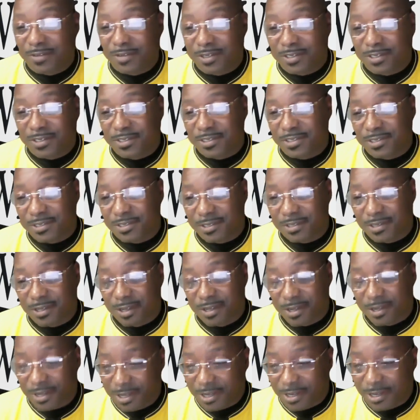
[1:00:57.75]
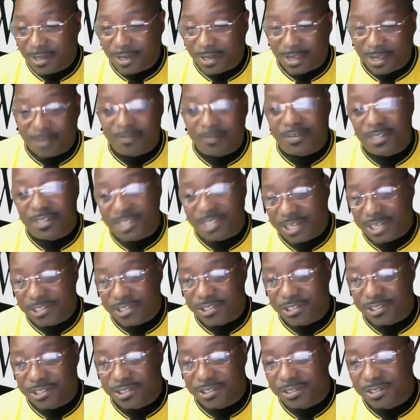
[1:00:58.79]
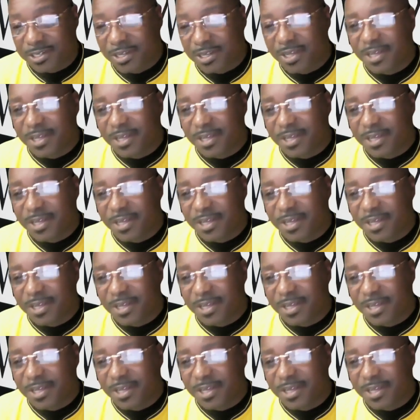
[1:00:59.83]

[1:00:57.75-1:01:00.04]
us a good invitation